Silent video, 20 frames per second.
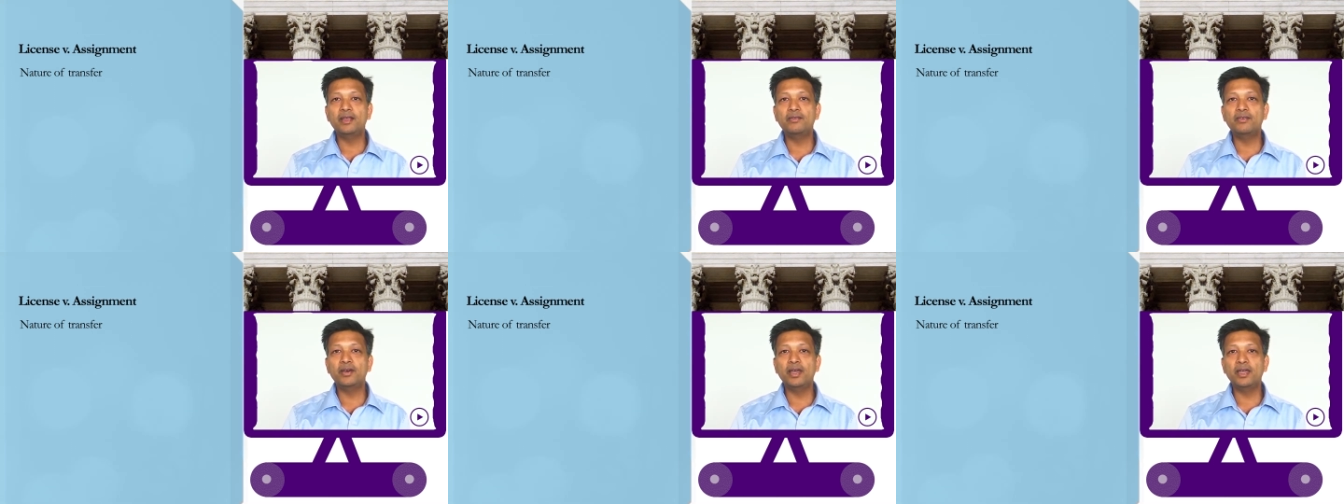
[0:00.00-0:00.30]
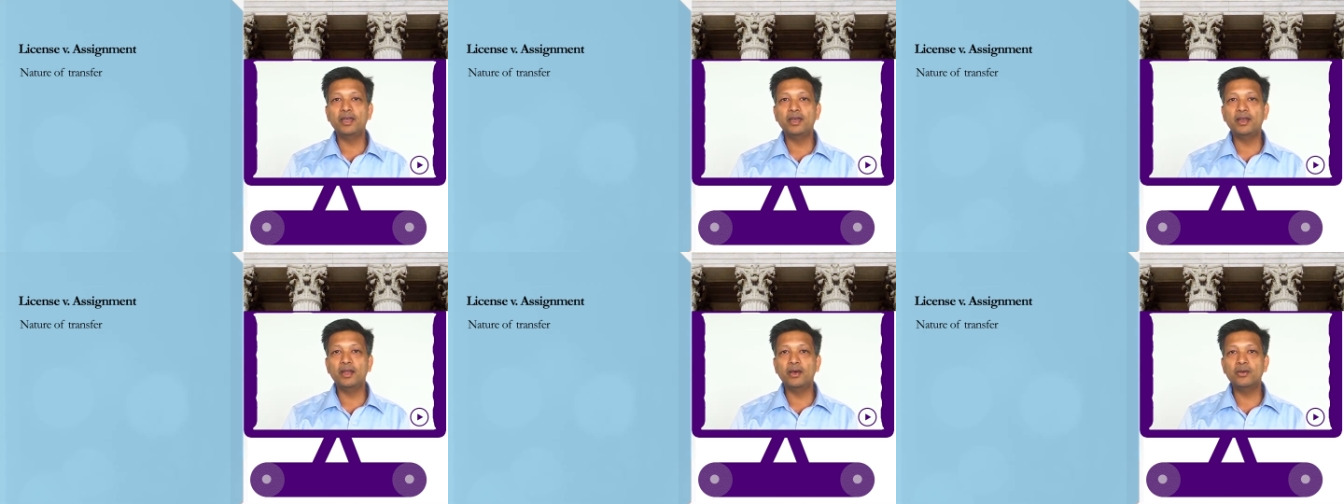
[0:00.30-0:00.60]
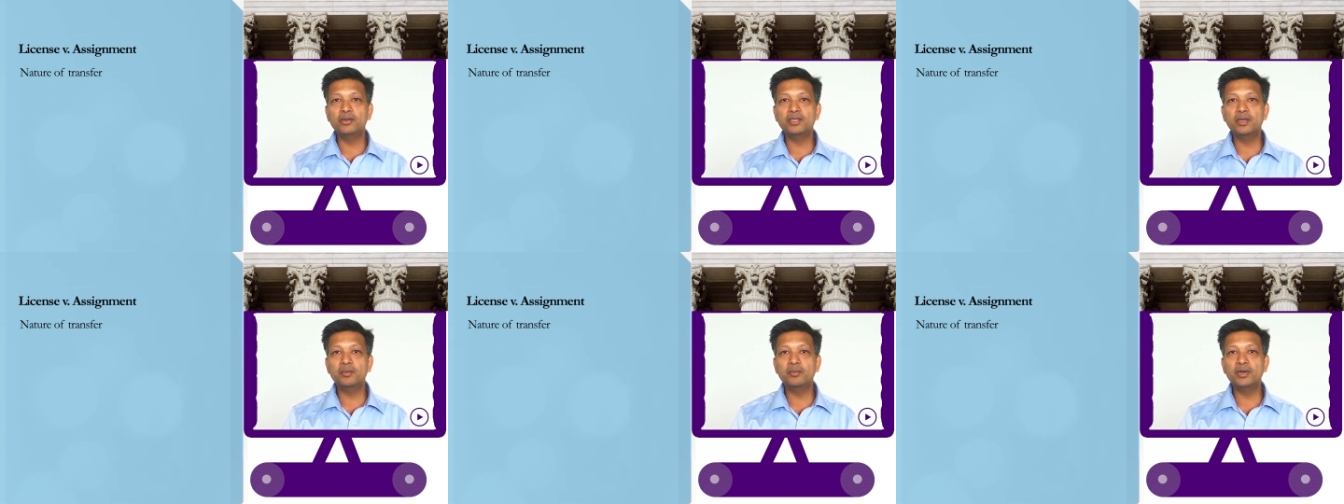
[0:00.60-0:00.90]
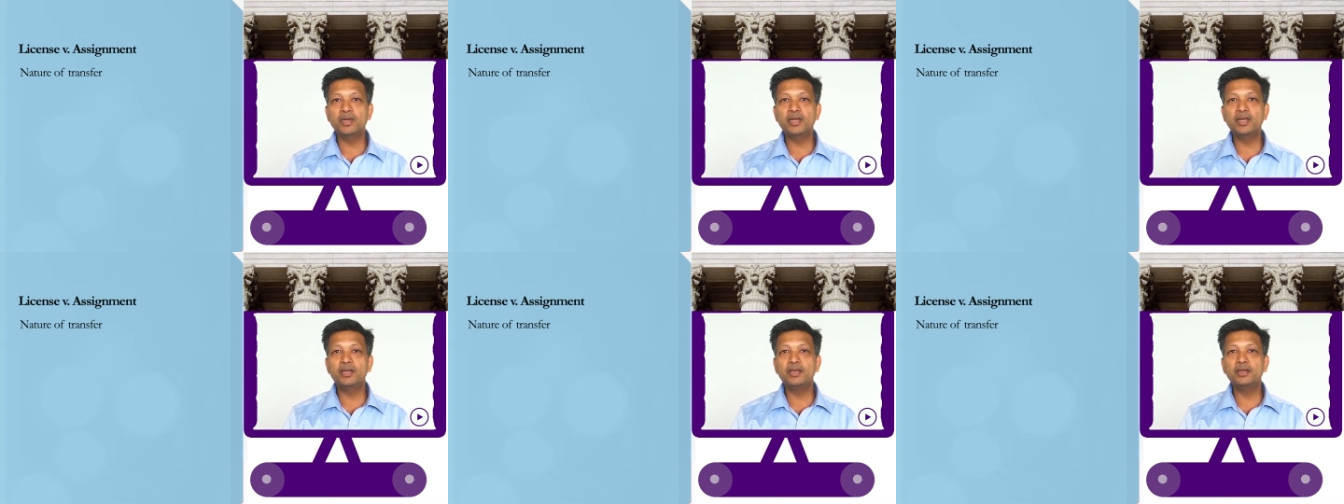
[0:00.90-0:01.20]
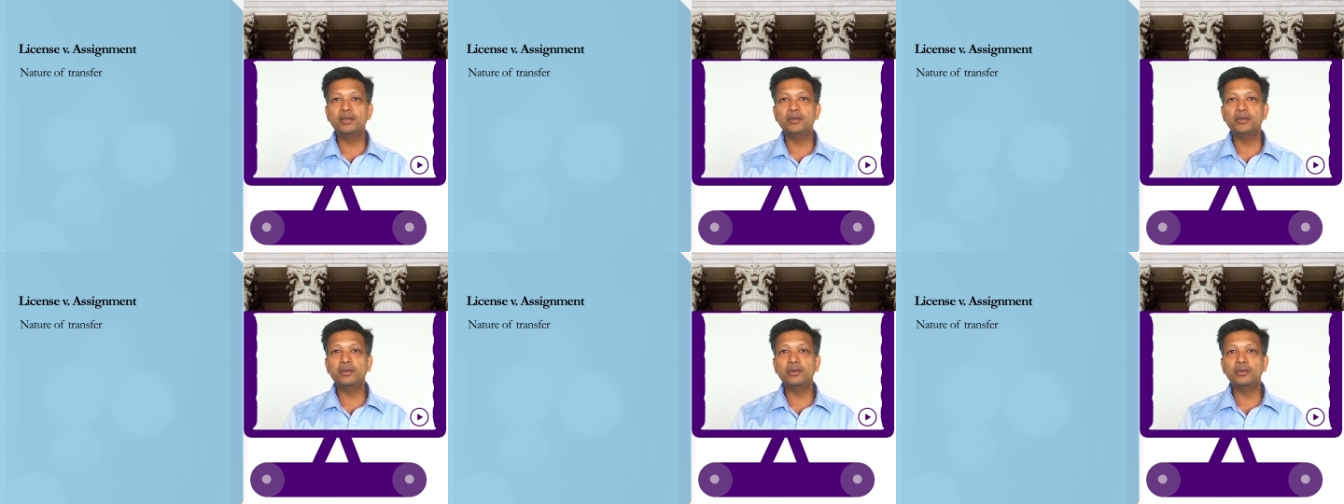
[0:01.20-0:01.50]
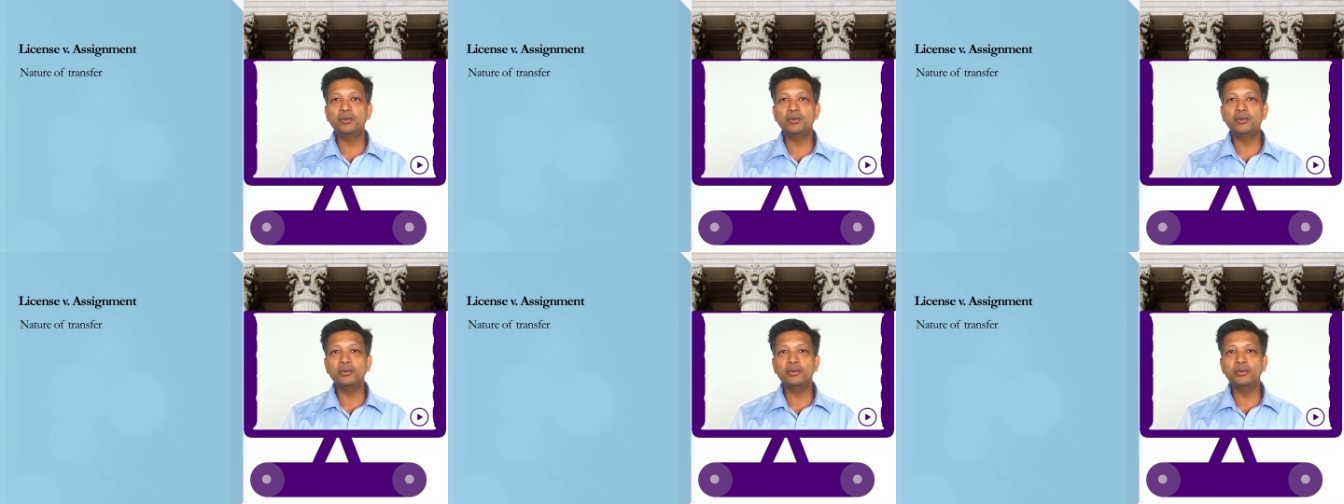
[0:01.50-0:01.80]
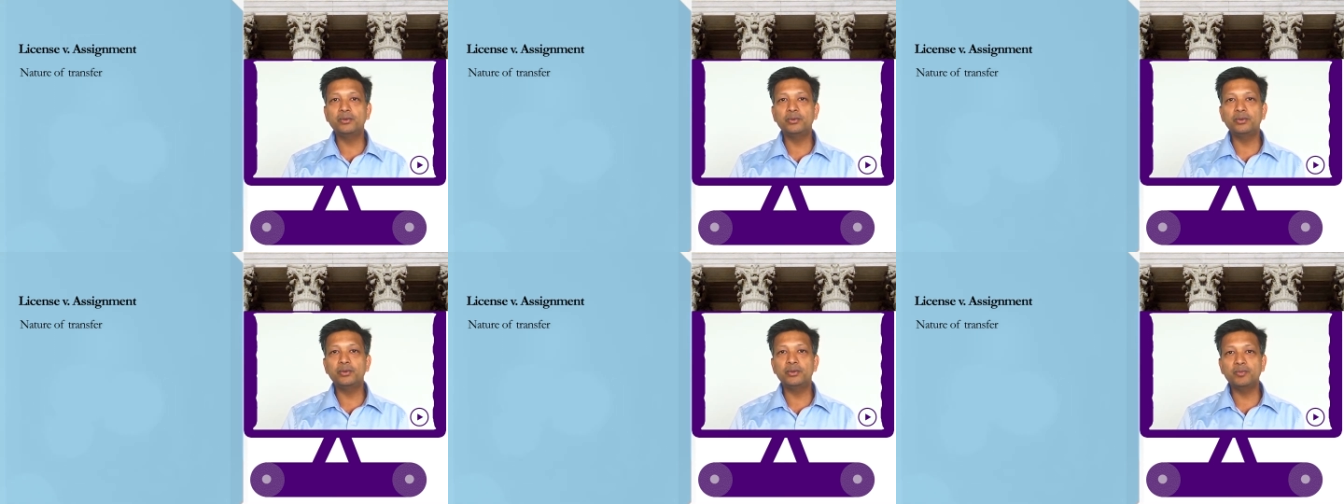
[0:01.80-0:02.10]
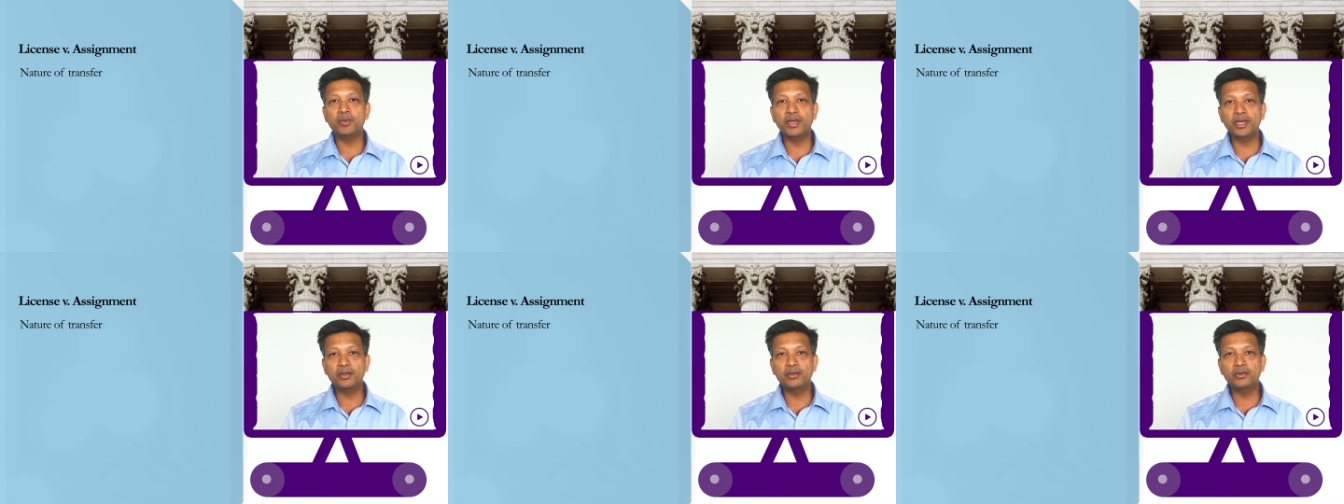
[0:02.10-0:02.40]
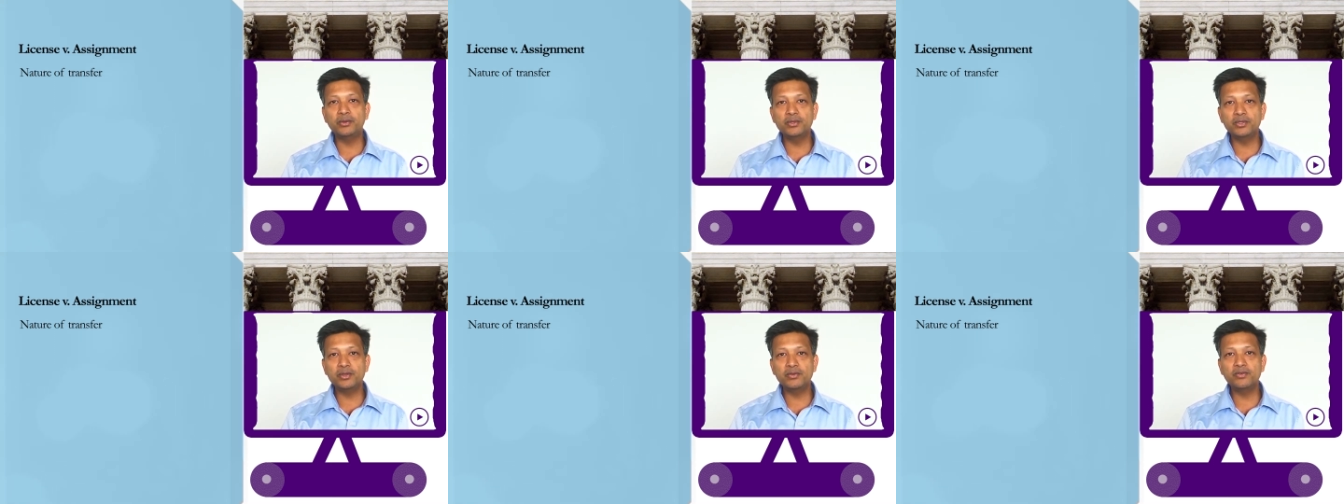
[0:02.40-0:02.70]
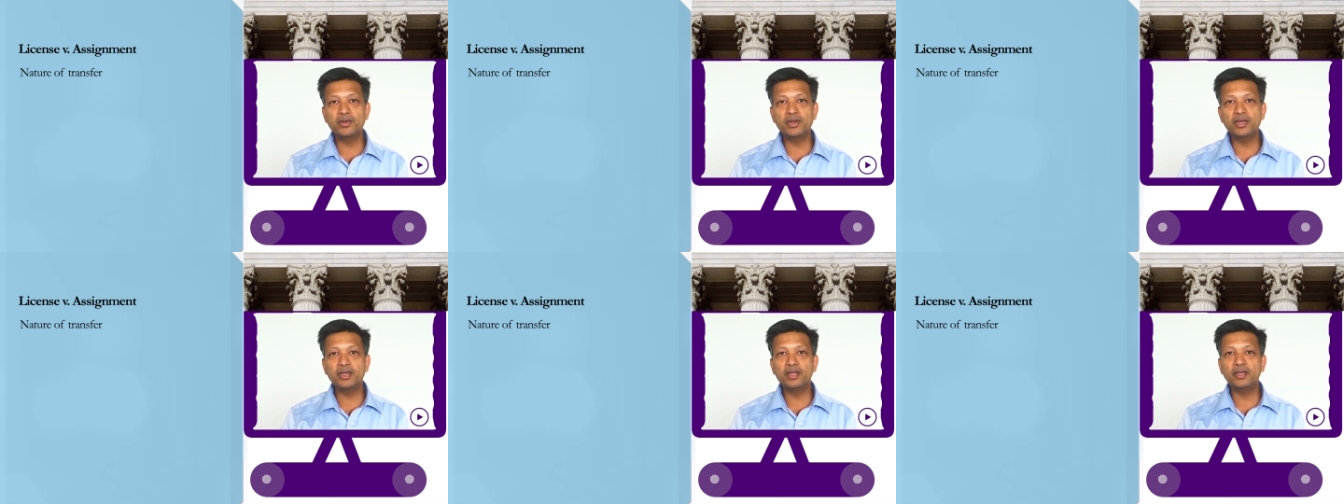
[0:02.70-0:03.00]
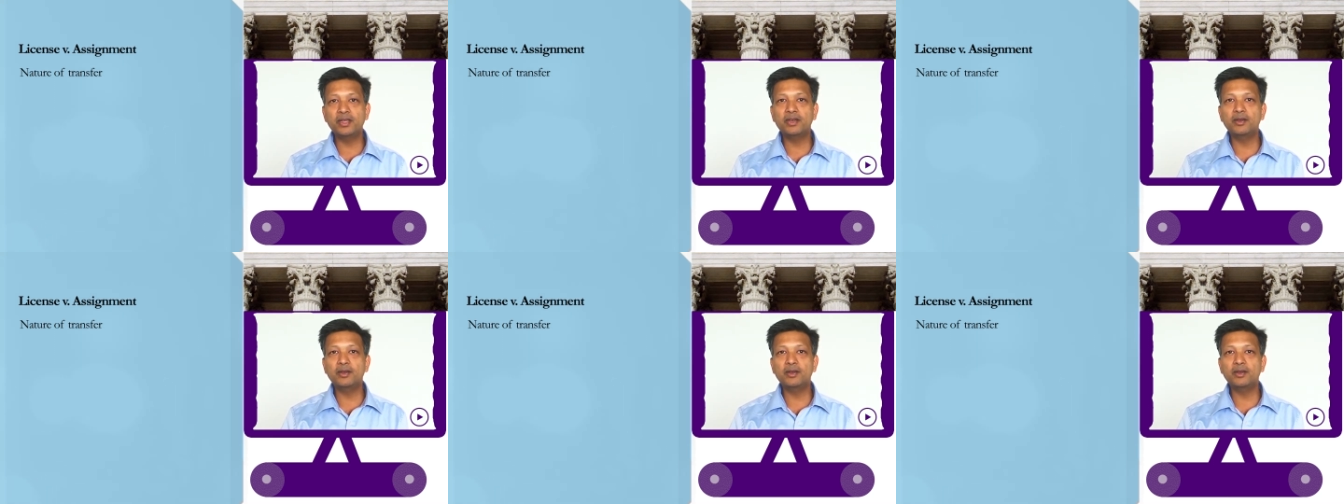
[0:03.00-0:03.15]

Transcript: if I allow somebody to make use of it,